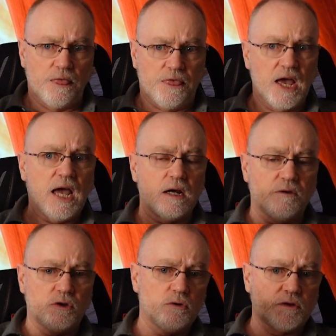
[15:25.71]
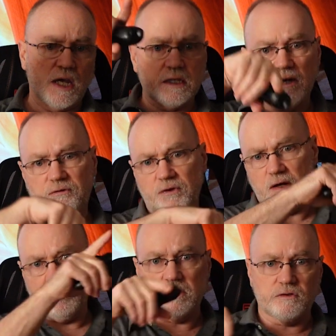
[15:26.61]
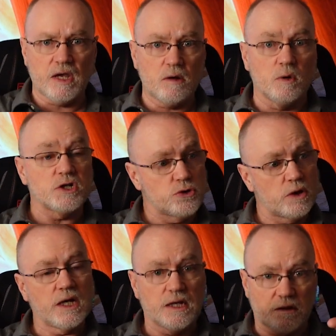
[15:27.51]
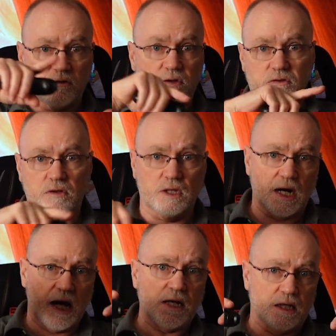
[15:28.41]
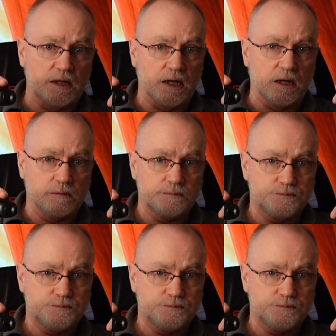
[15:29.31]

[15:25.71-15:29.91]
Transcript: That, if you take that figure 8 sideways, you can get the 6 and the 9 in there,